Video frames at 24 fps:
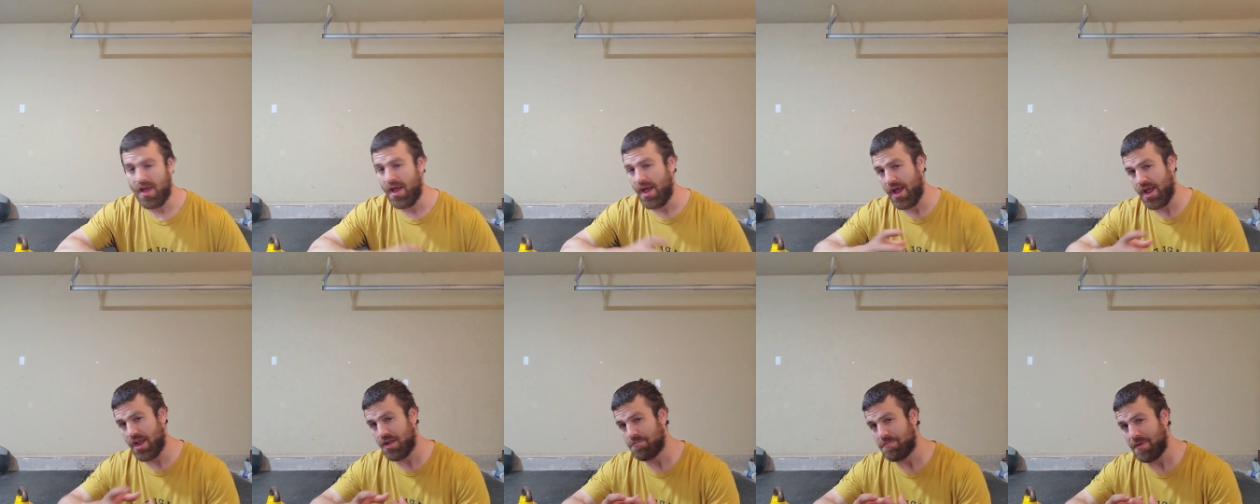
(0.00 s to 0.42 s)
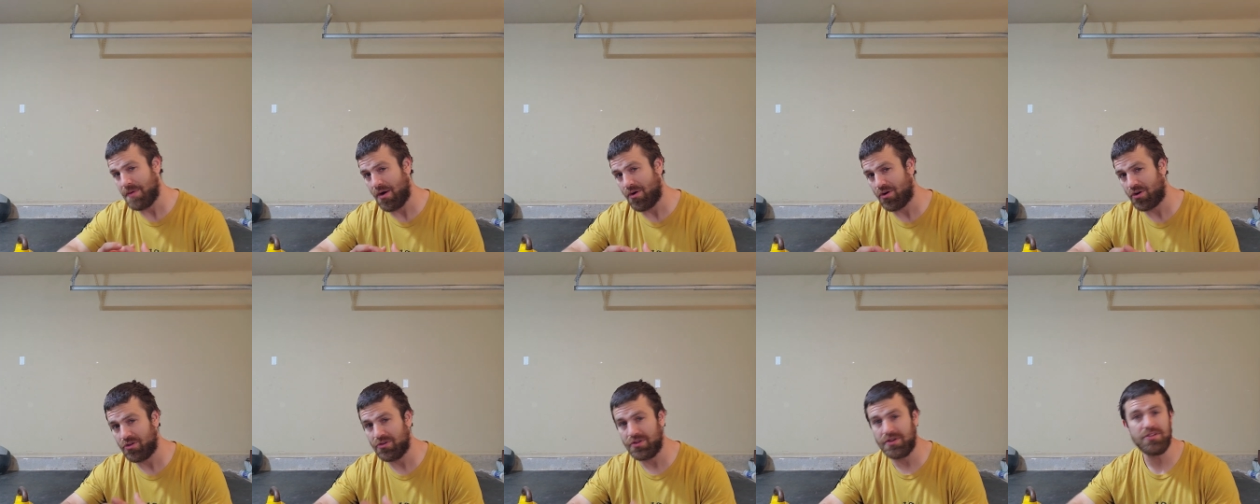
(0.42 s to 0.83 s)
Hang
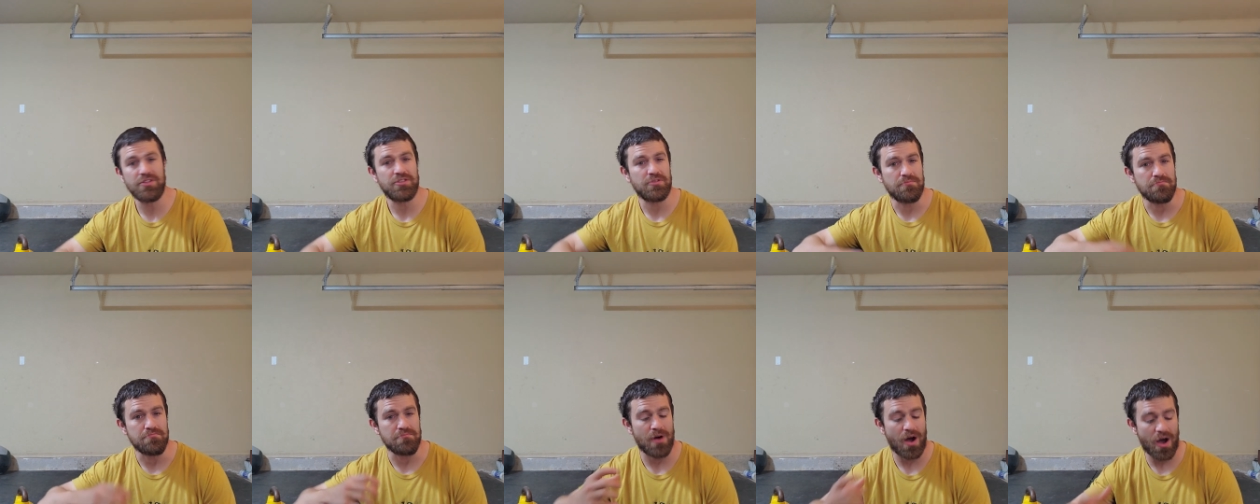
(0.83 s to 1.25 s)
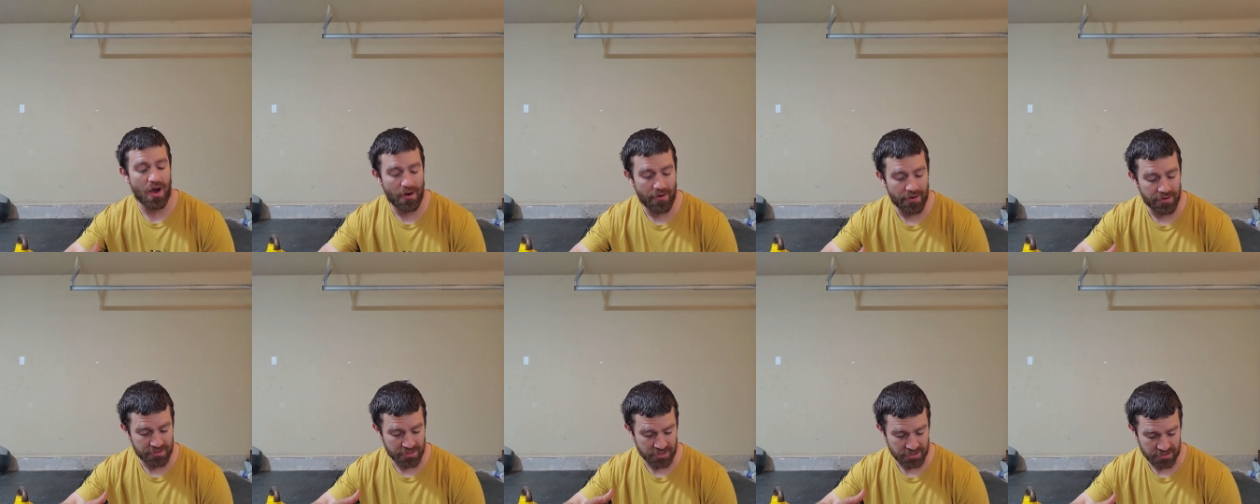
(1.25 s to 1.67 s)
power cleans,
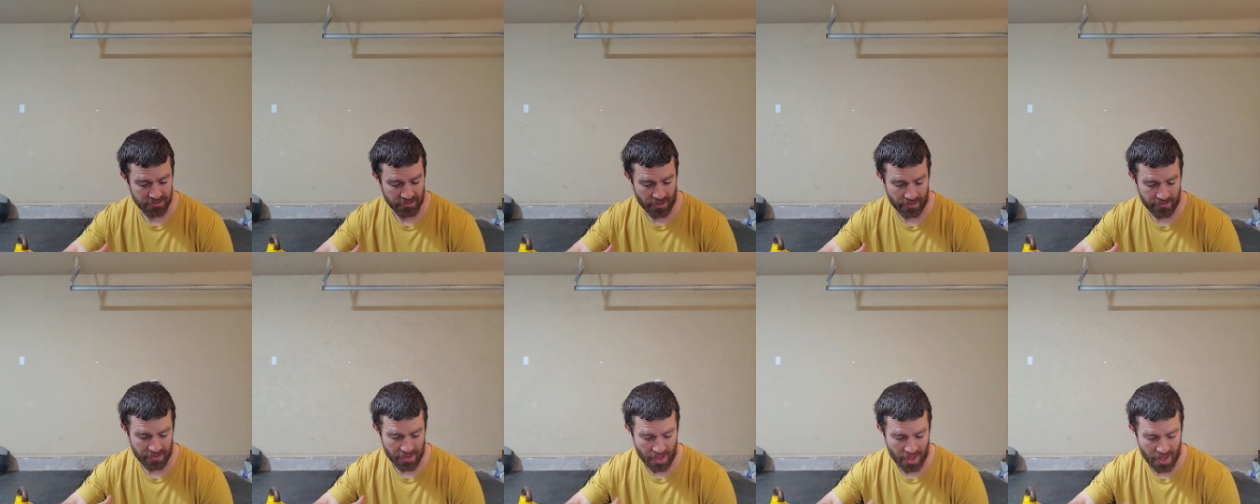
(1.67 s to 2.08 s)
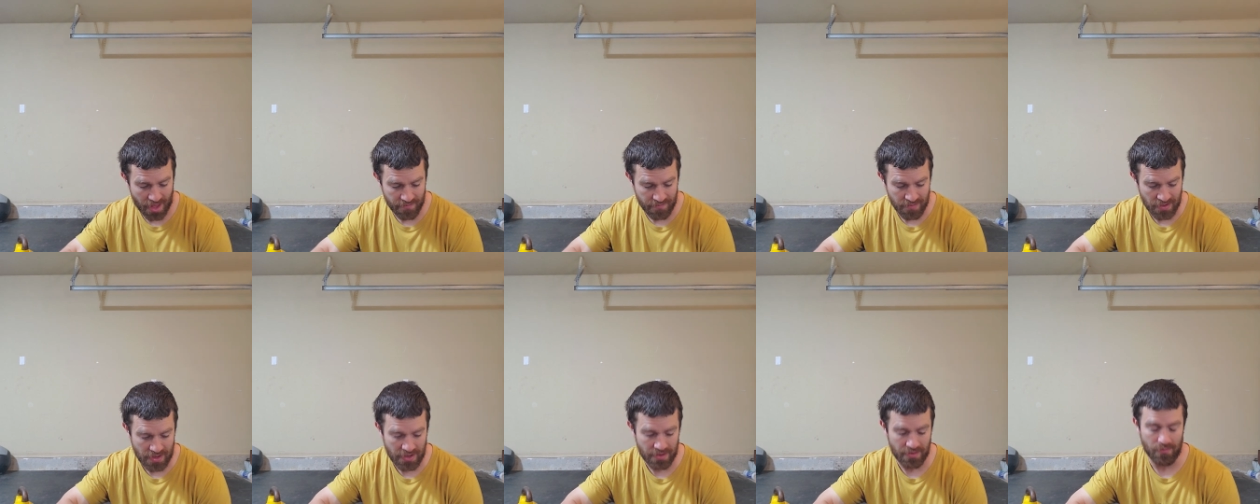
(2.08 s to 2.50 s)
moderate to slightly
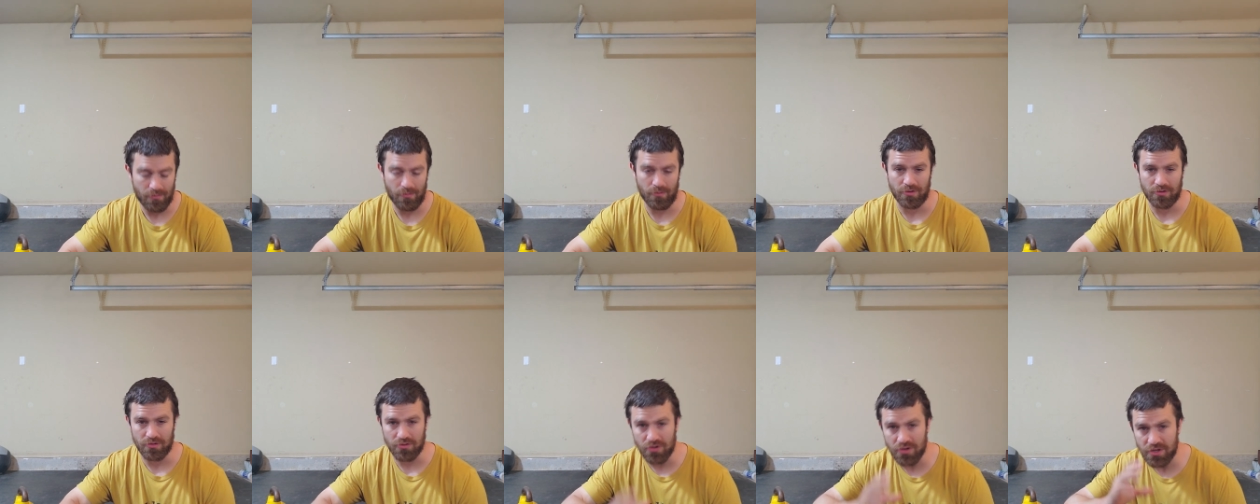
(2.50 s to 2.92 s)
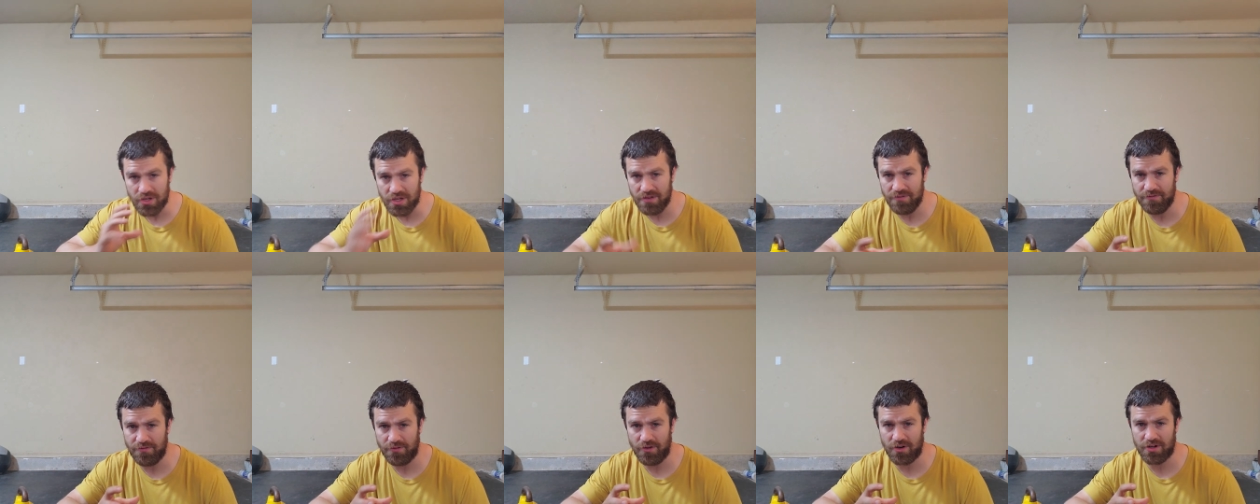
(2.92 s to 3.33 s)
heavy. We're
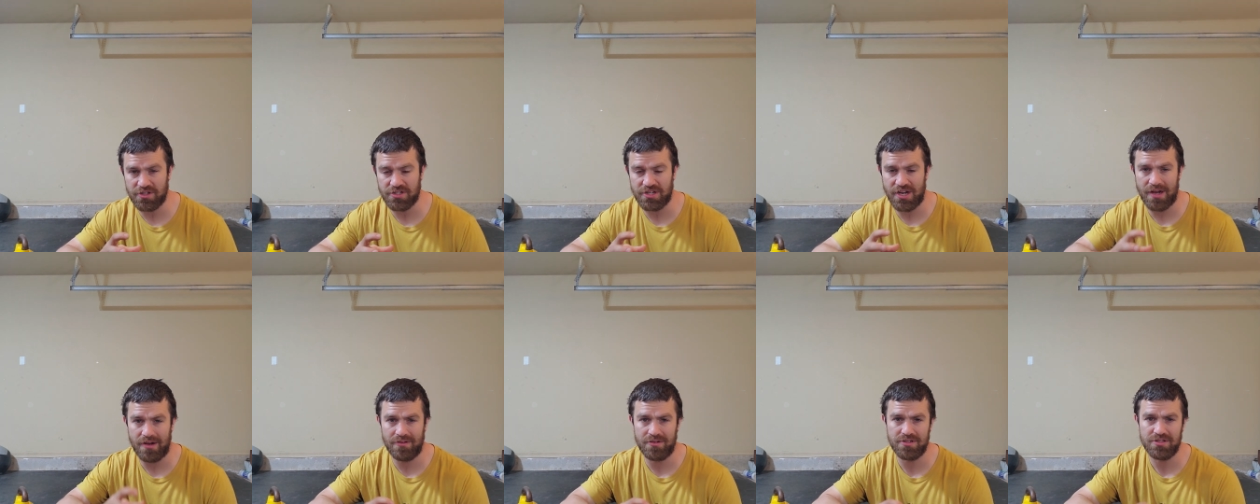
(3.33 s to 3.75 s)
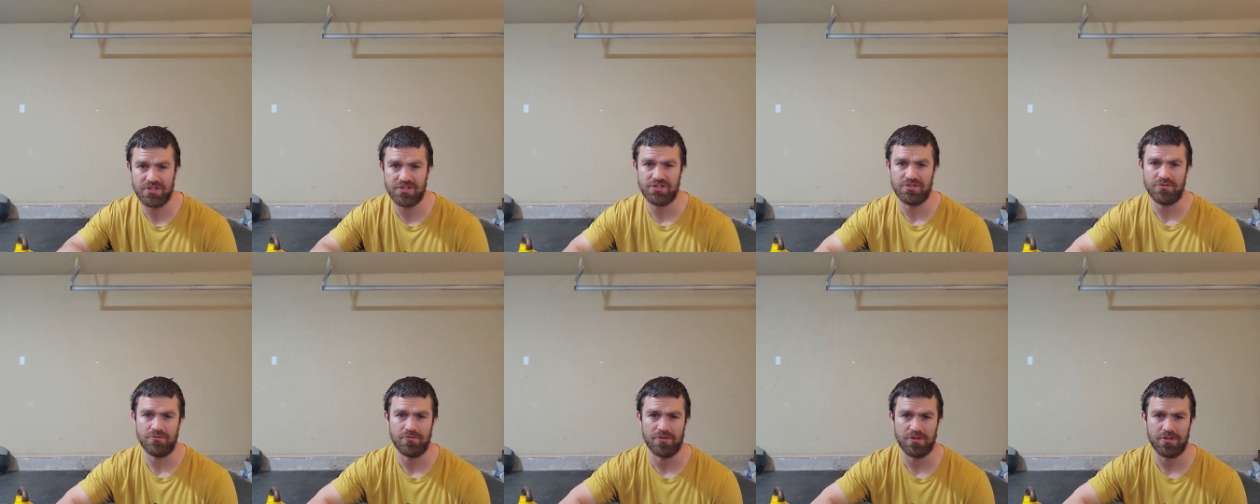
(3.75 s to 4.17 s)
looking for a
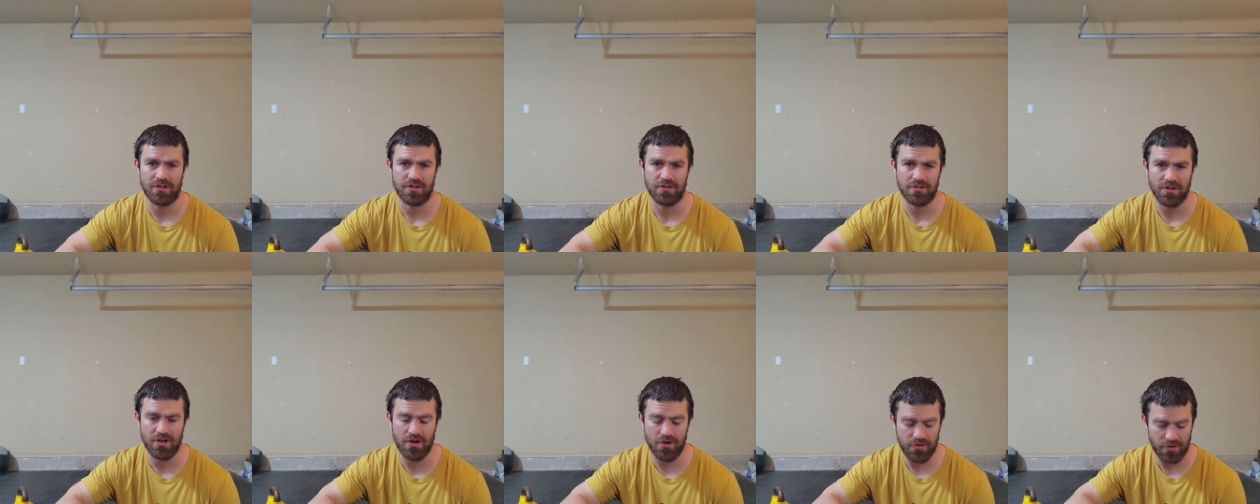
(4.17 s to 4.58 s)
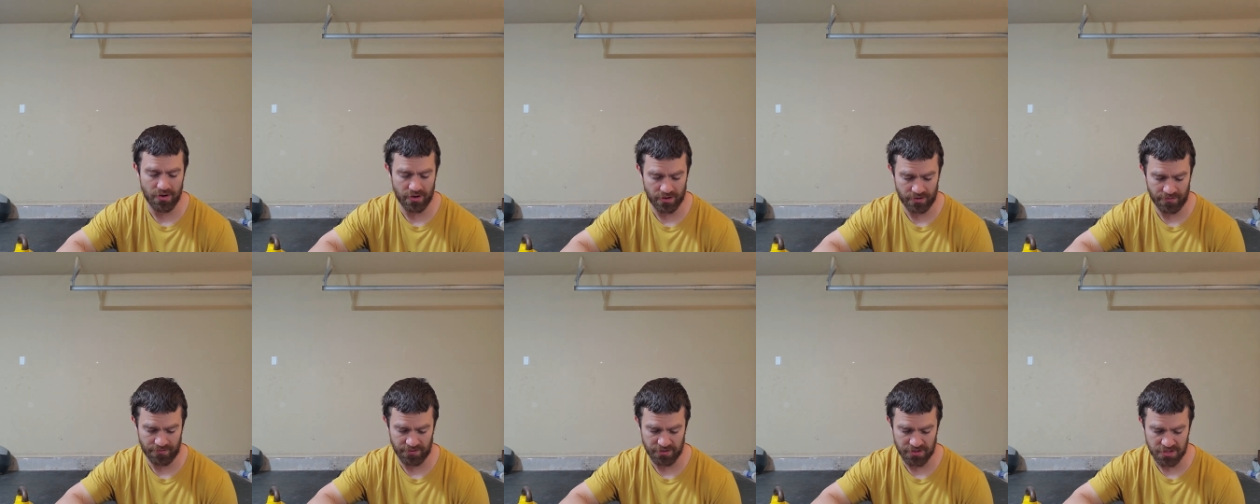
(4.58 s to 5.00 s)
challenge with the load
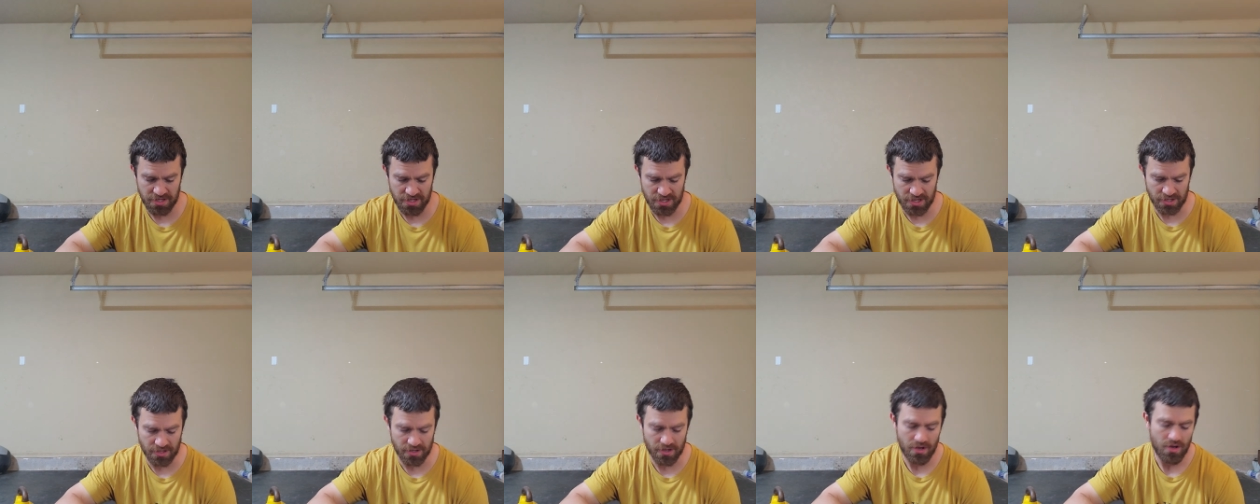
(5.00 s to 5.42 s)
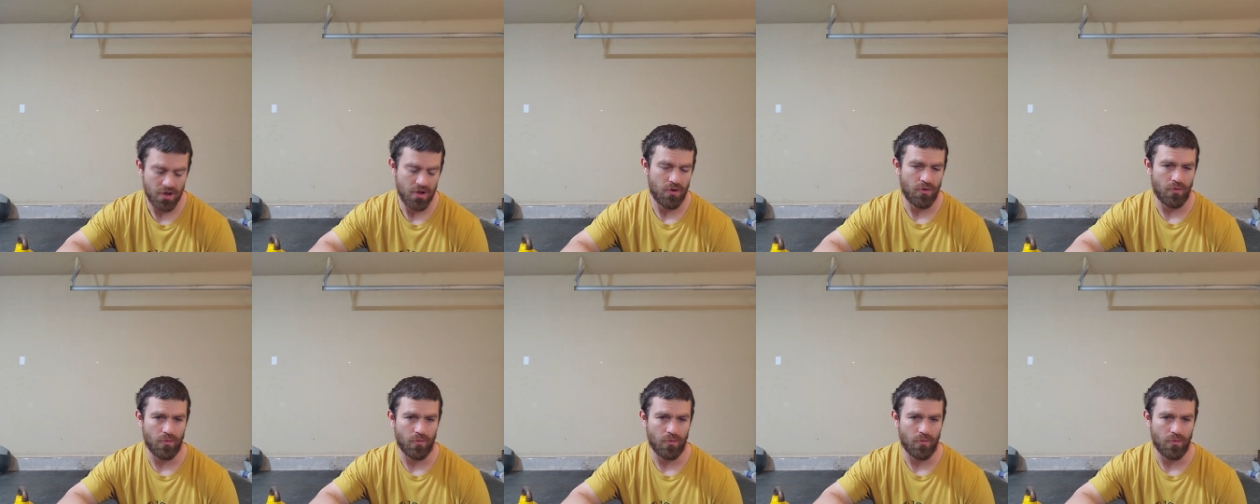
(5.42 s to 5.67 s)
under fatigue.